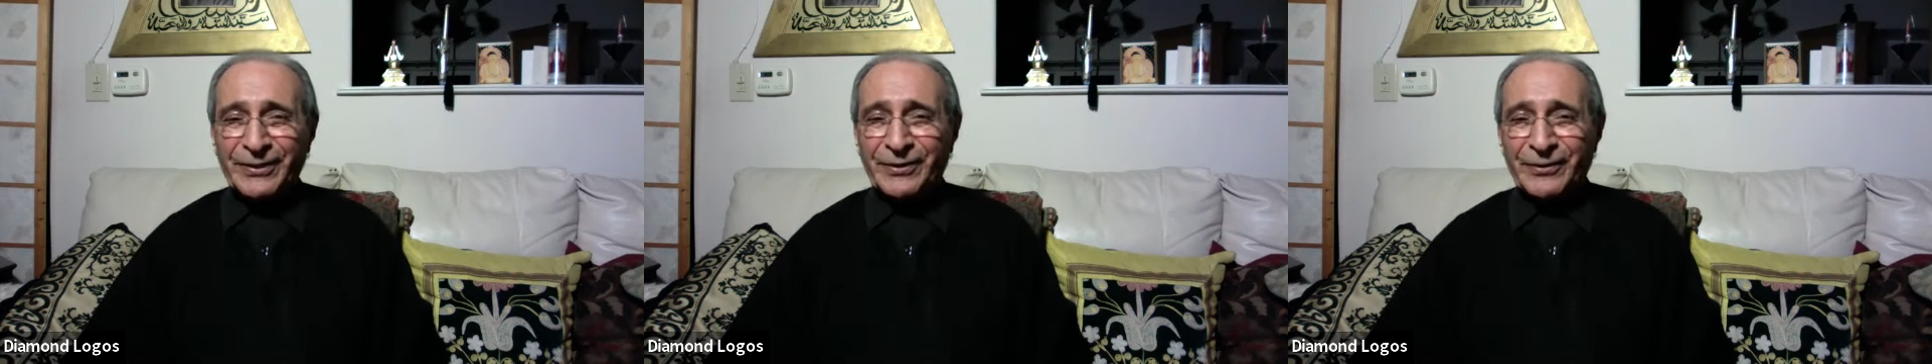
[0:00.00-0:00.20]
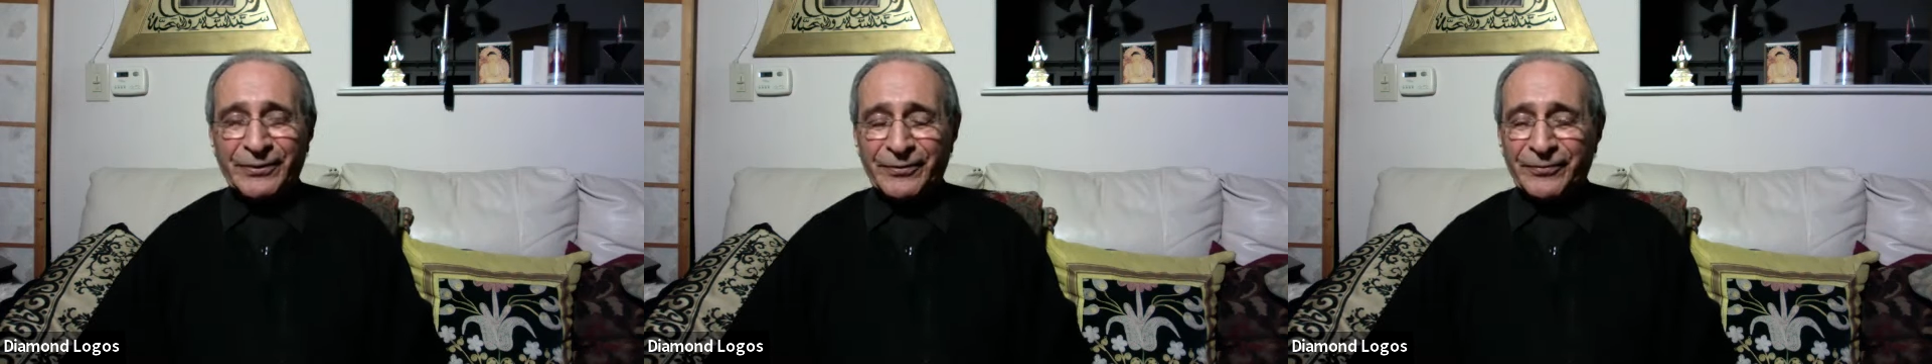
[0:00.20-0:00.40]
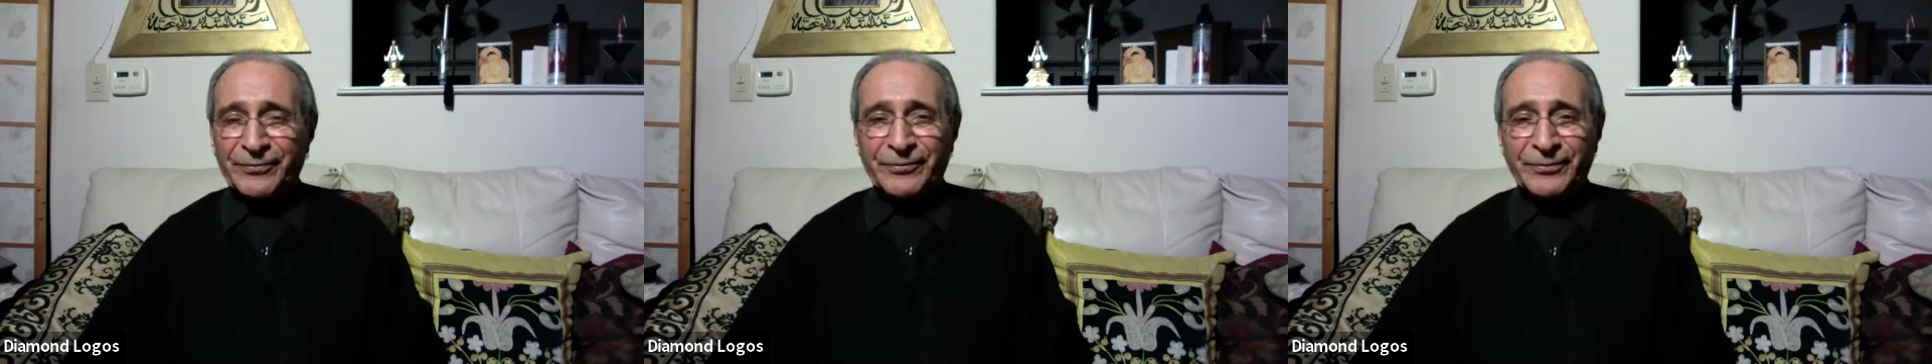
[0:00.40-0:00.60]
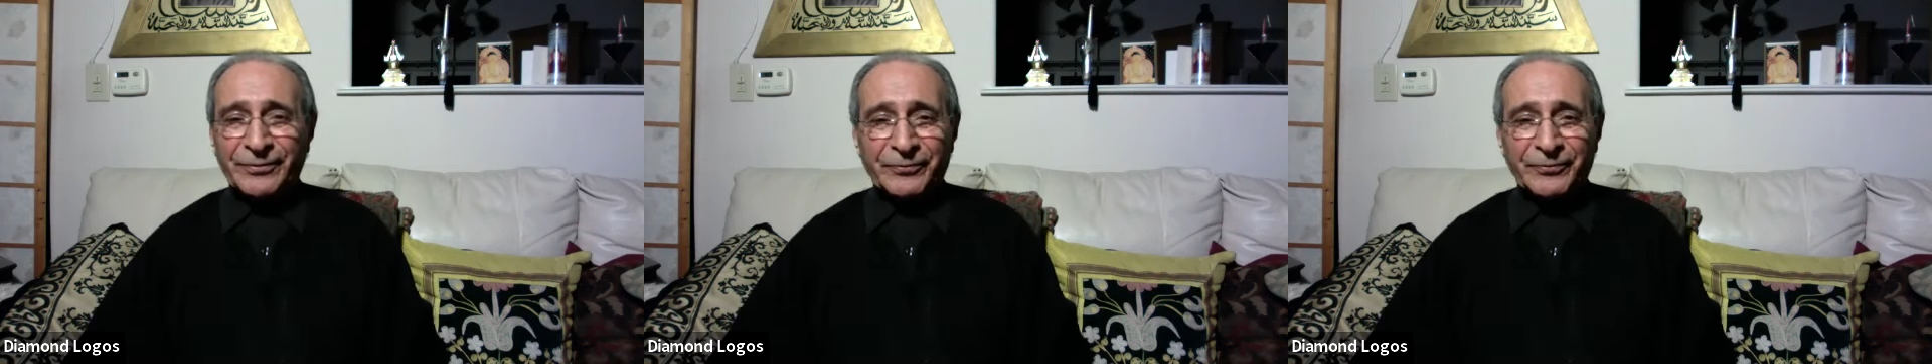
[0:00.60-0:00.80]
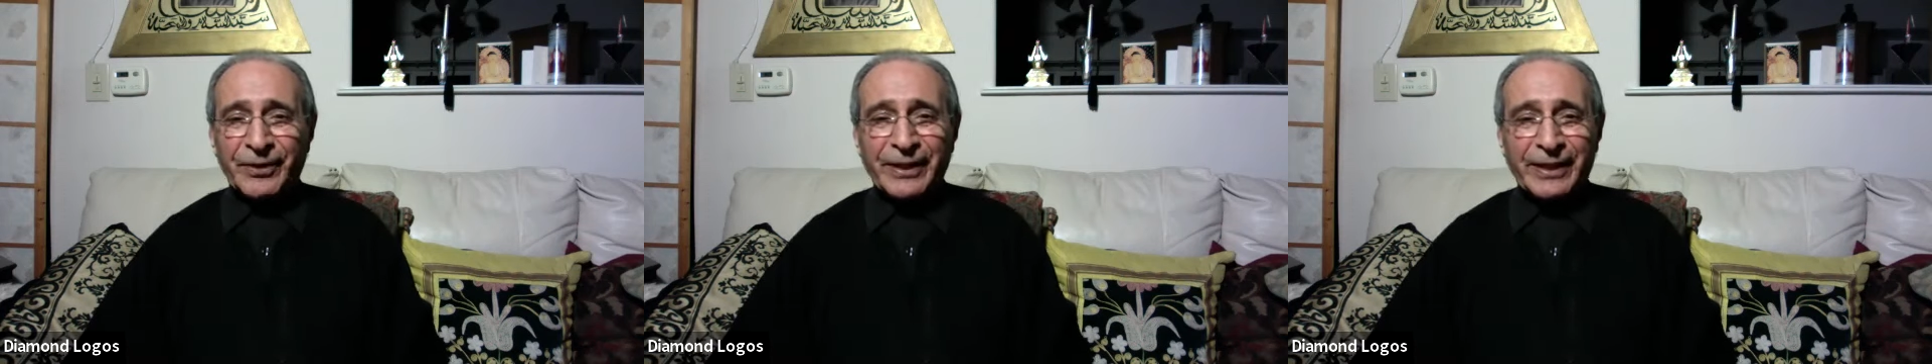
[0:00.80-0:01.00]

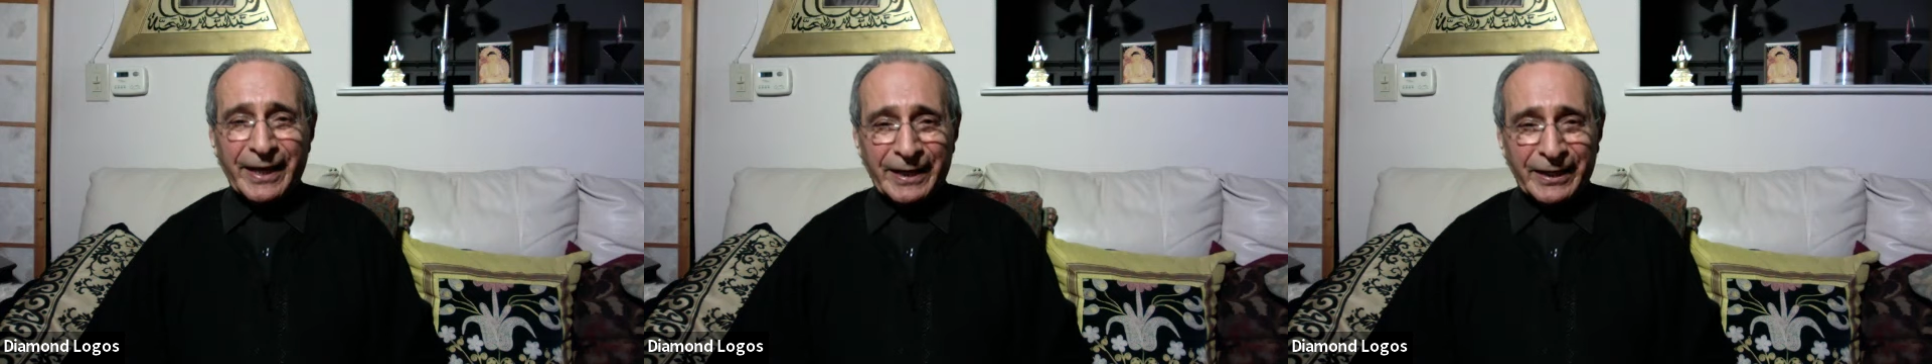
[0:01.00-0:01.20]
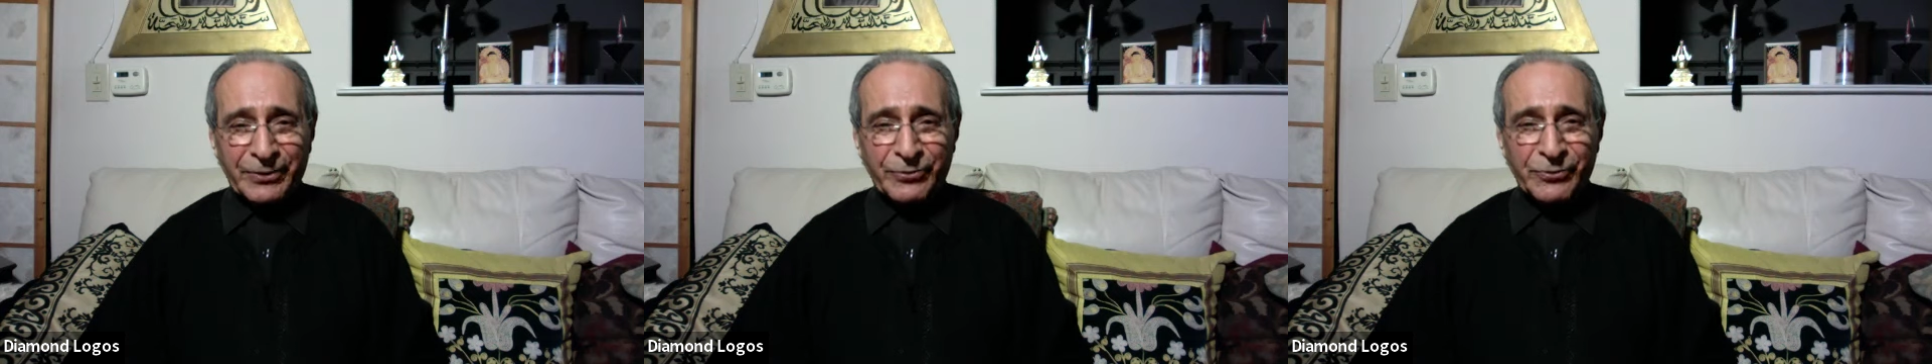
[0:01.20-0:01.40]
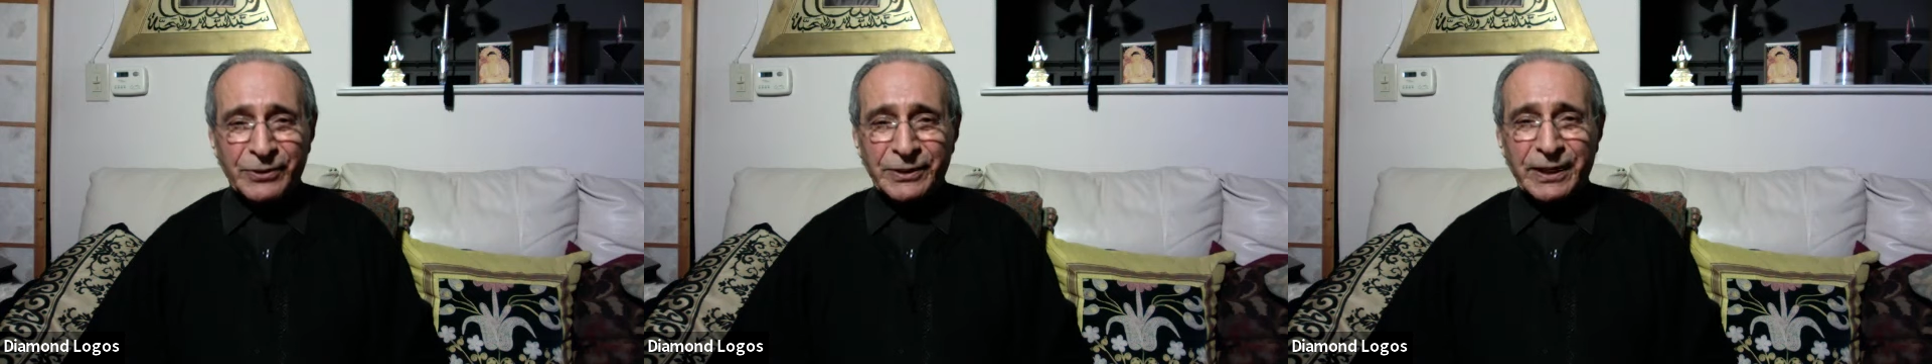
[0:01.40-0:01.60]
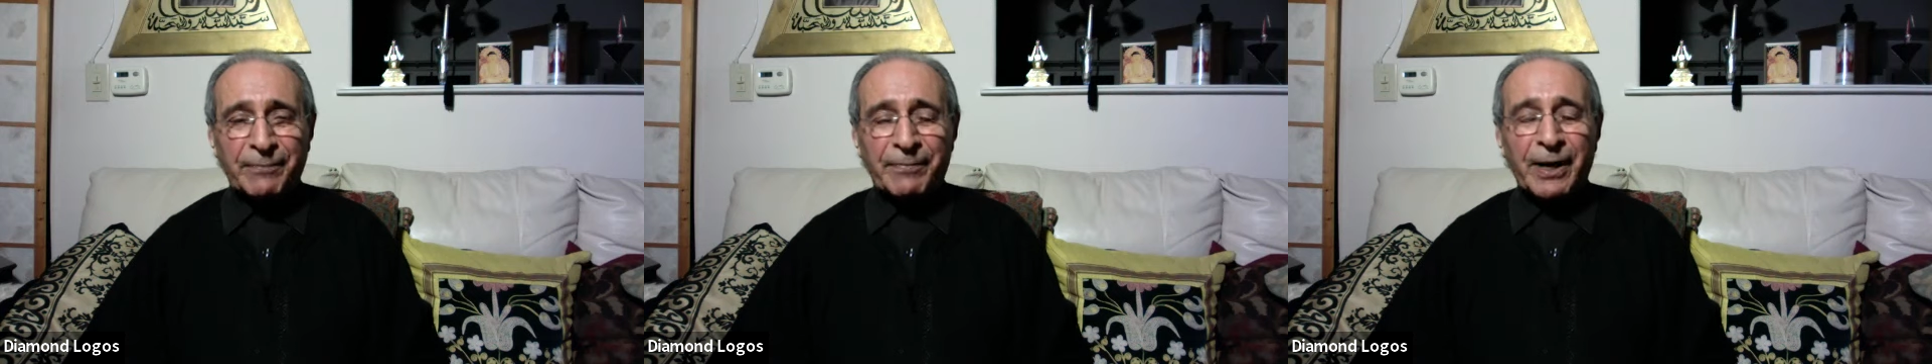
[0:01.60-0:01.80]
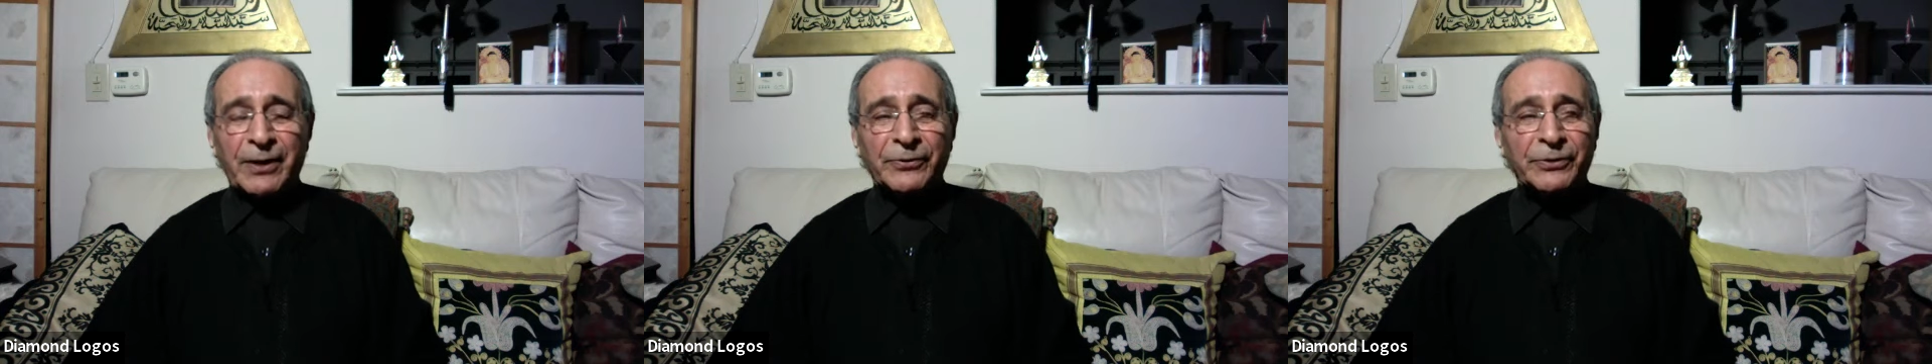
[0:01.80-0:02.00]
what the ego is
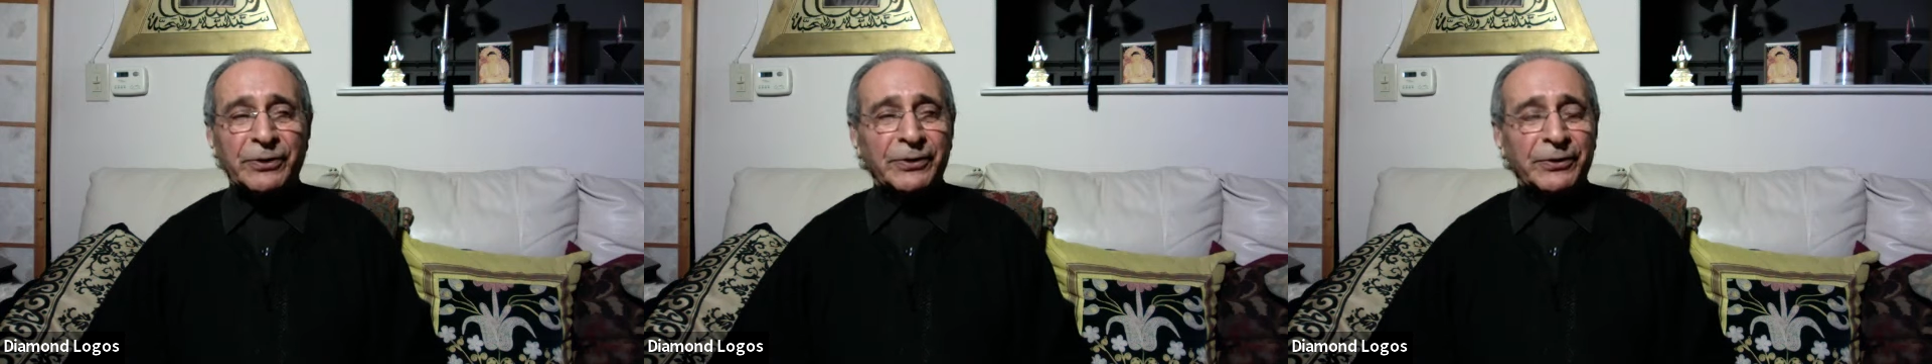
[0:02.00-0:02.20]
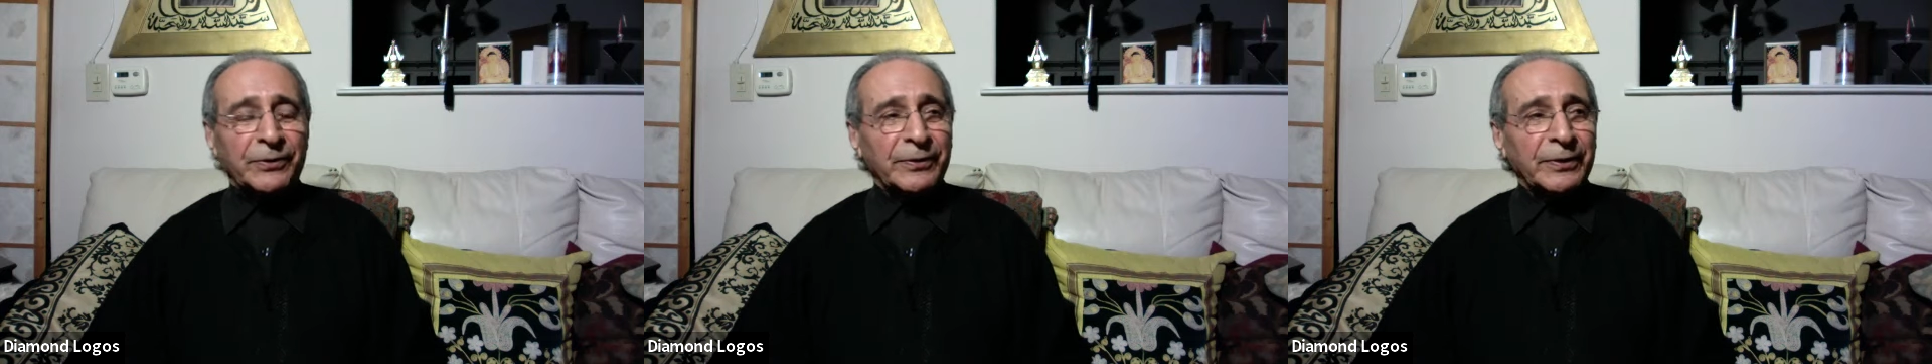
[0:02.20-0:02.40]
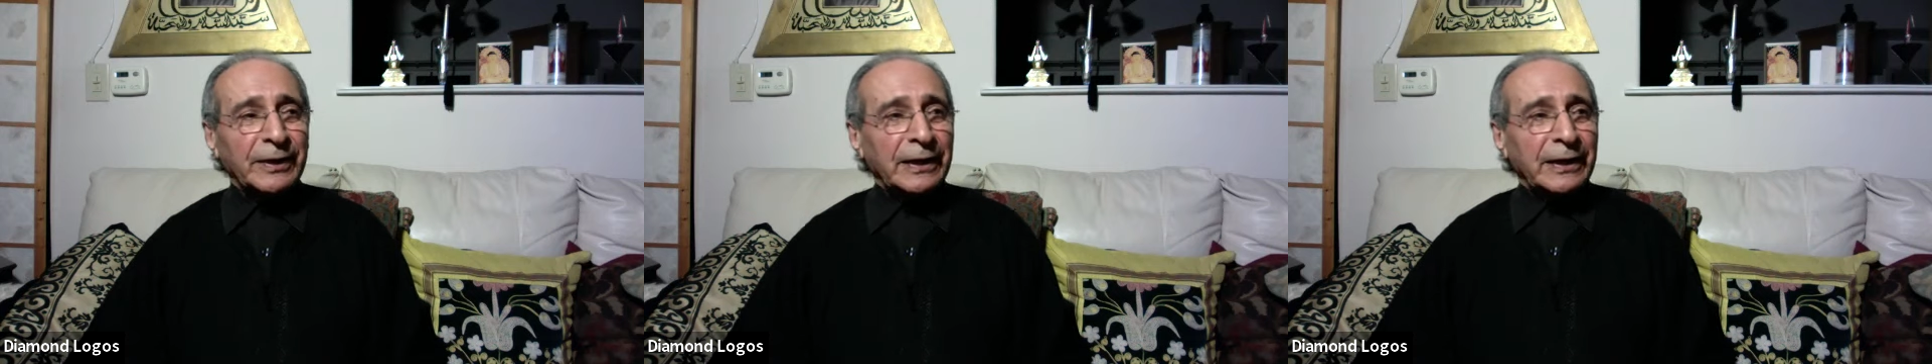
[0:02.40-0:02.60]
about, you know.